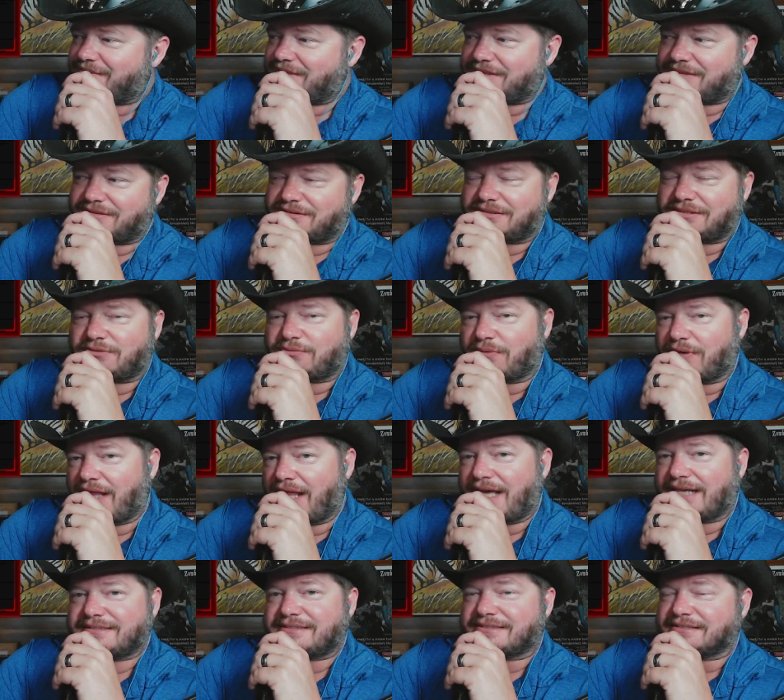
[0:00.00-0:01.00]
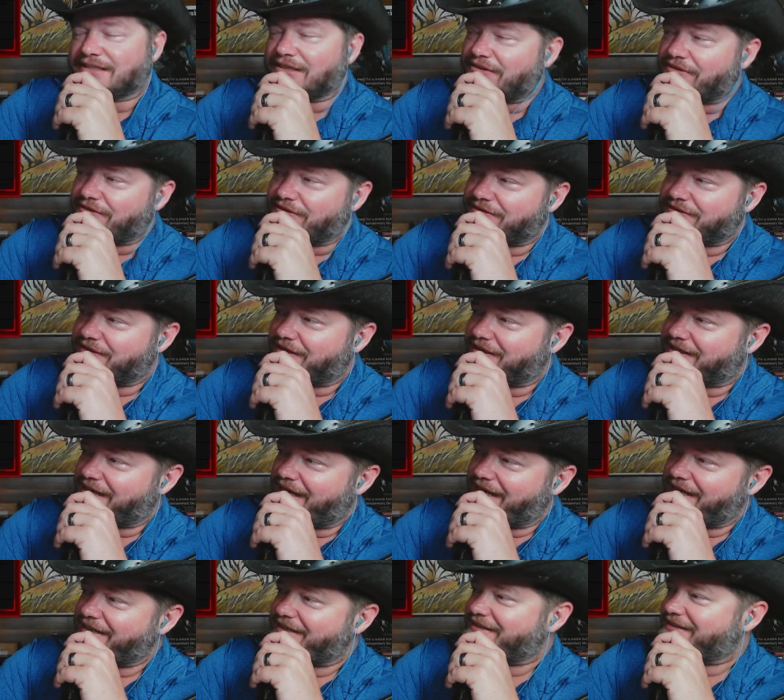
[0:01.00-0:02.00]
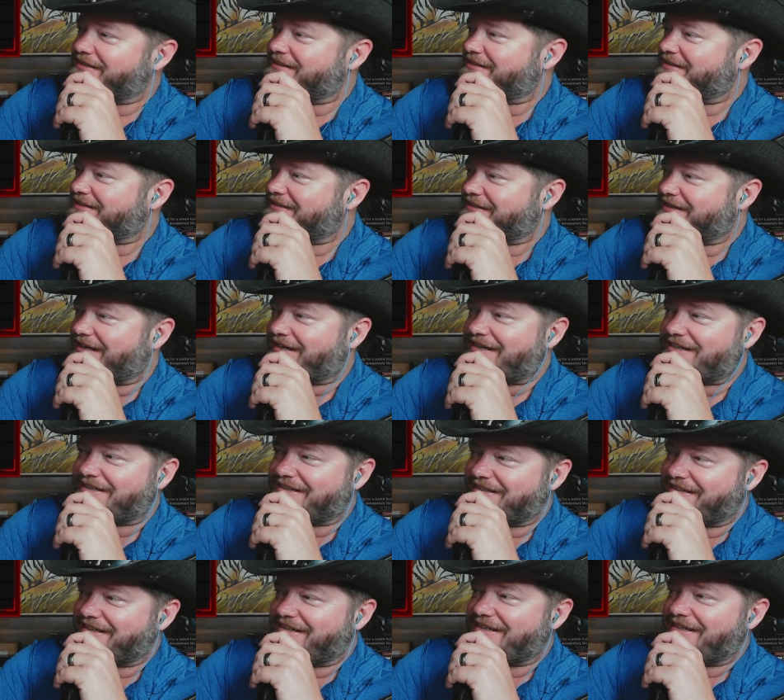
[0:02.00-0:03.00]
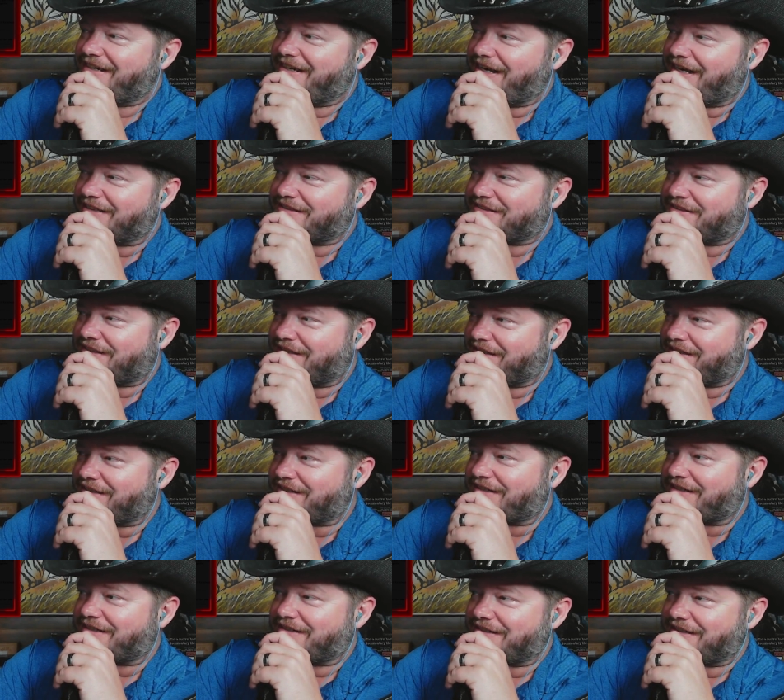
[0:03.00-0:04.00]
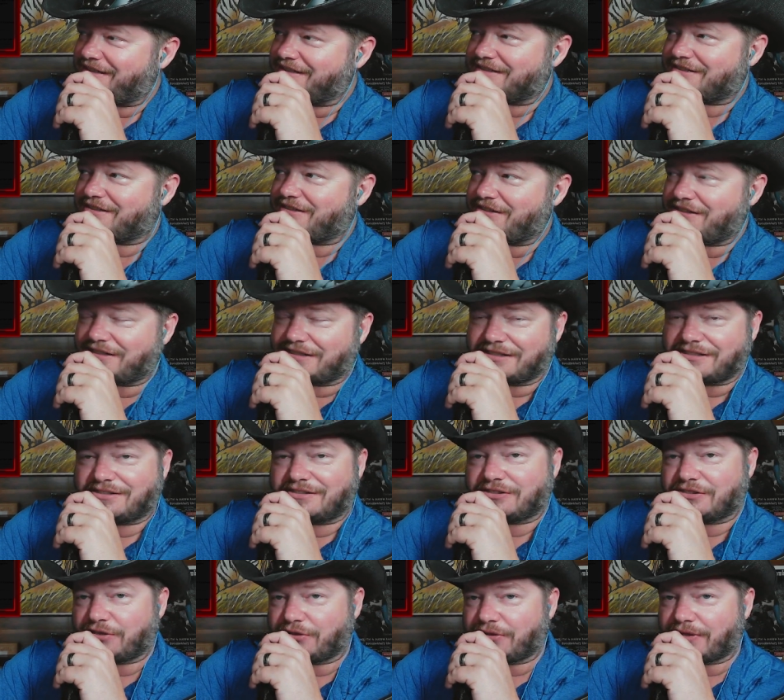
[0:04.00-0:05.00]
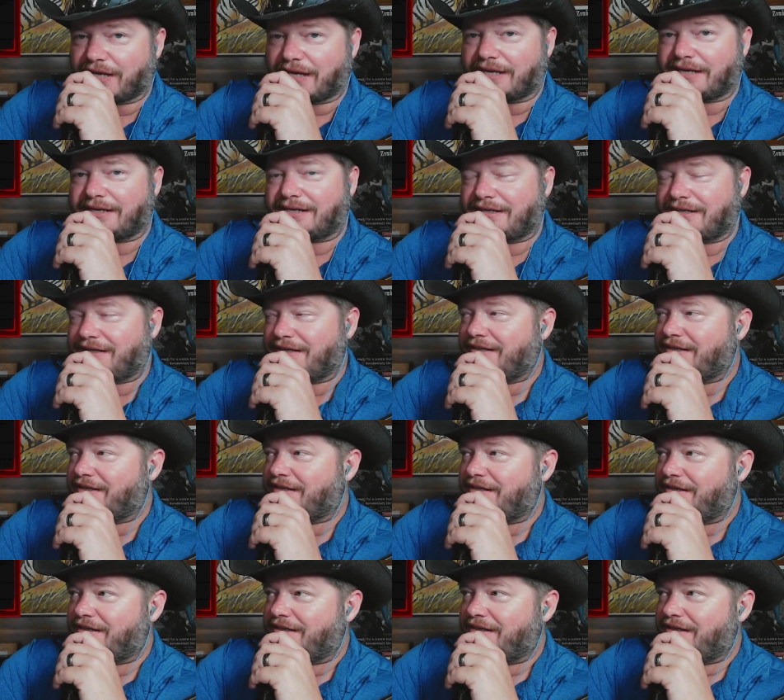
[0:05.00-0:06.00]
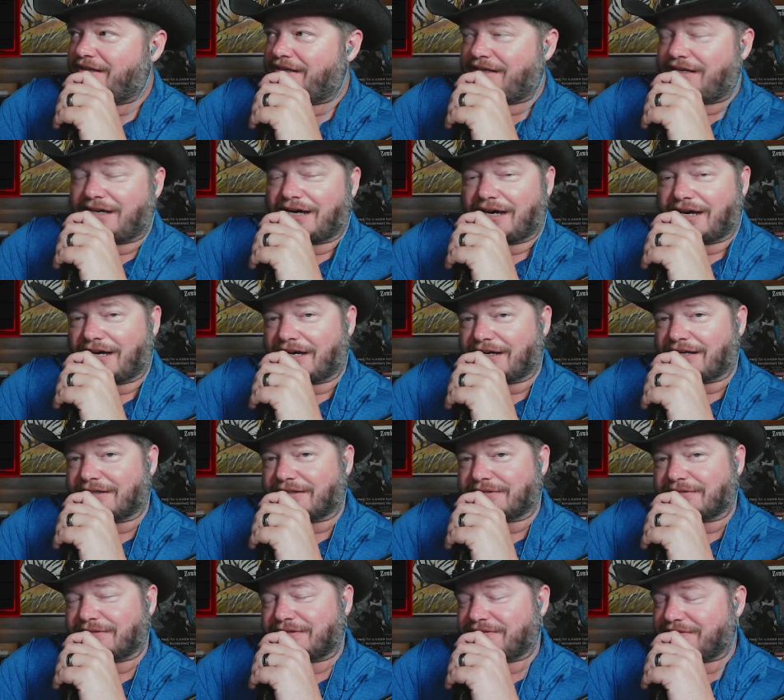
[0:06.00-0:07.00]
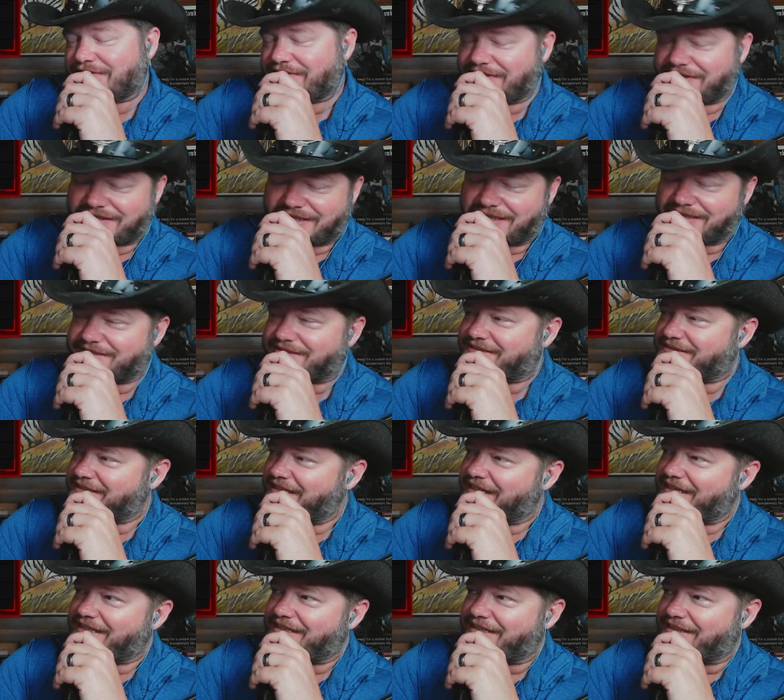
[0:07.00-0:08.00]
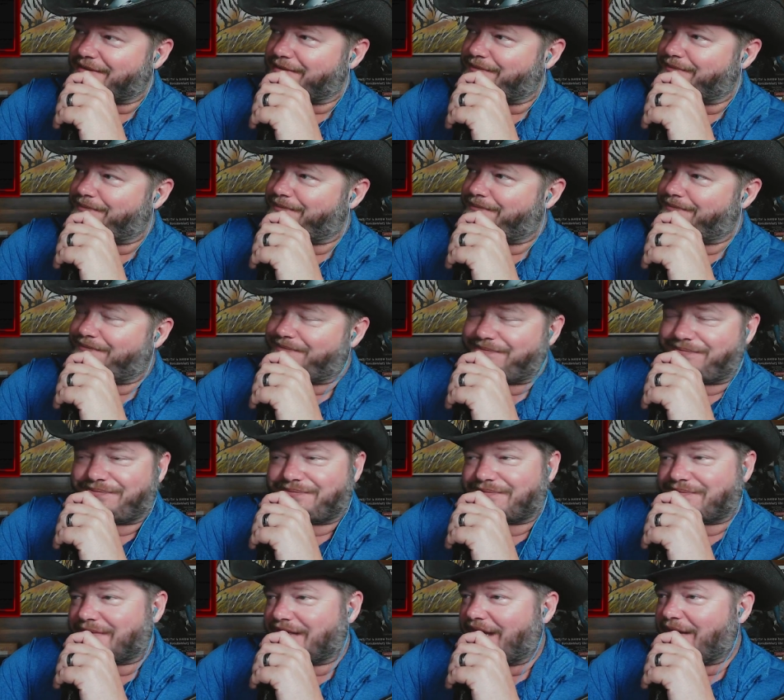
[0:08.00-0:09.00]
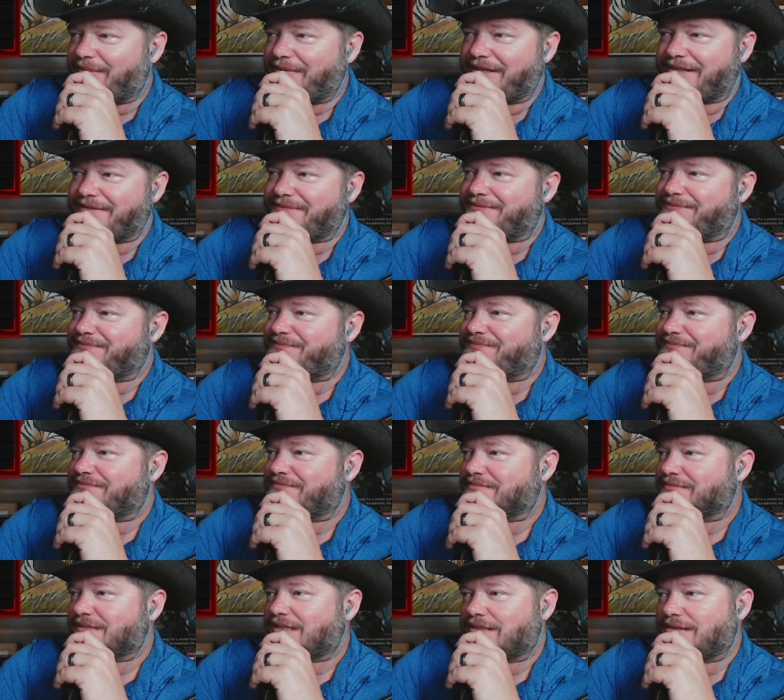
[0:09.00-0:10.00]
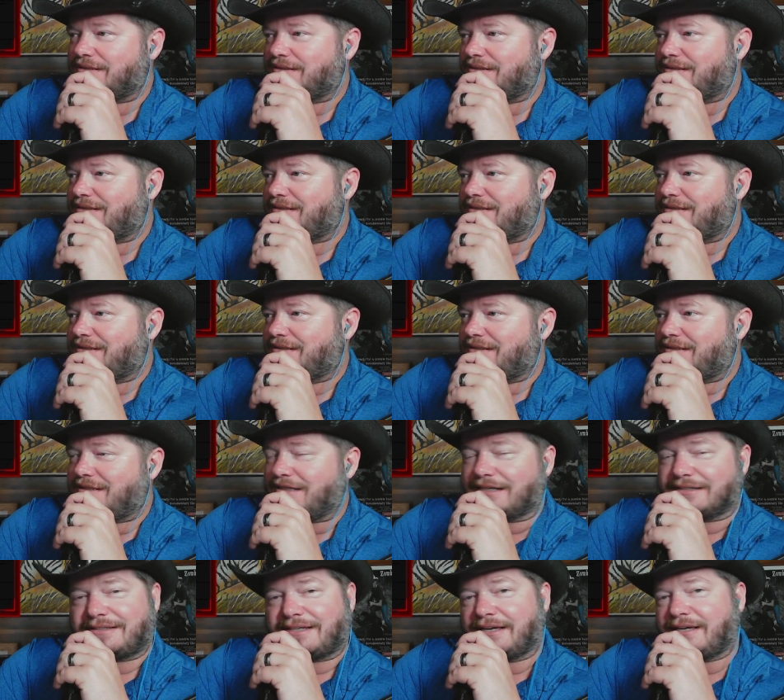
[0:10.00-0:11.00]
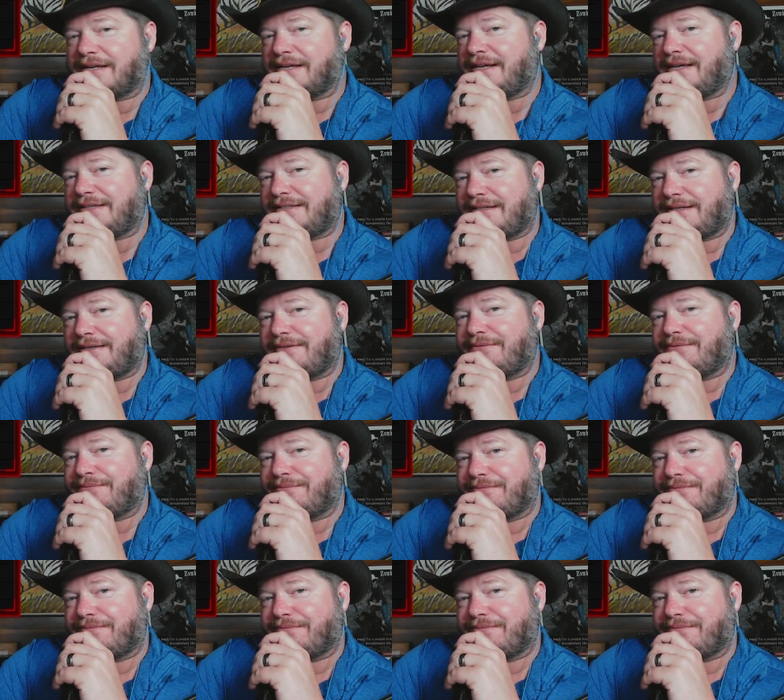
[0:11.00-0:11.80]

Just, just relax a little, okay? It's good. It's good to do that. Uh, with that said, uh, I mean, I'll take it easy